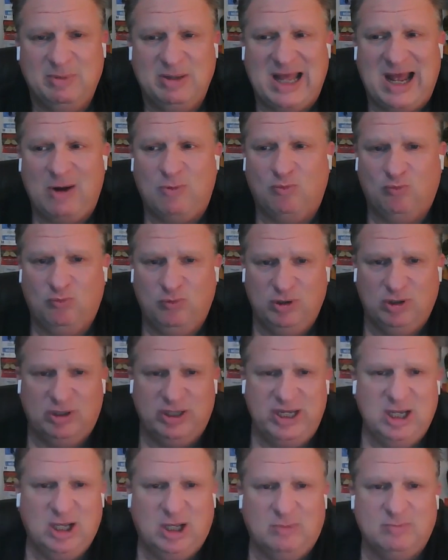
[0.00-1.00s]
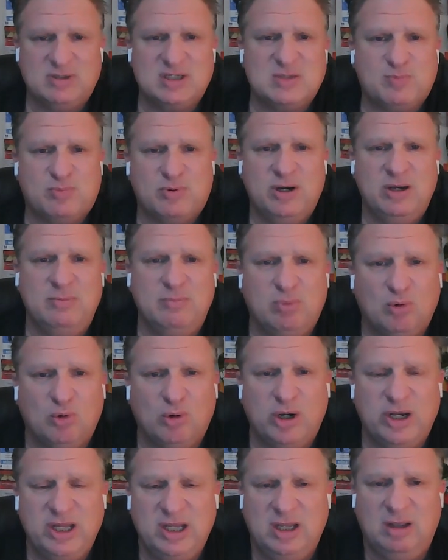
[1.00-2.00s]
and that really helped
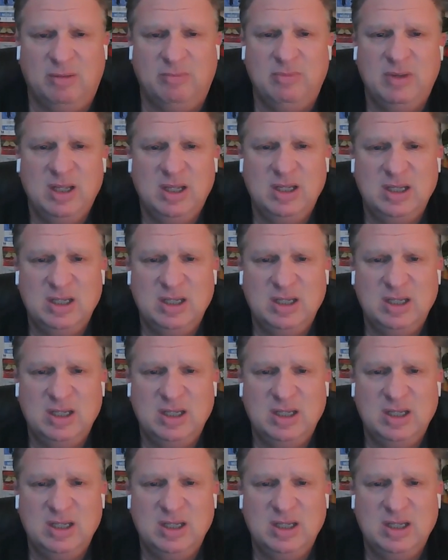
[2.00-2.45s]
springboard him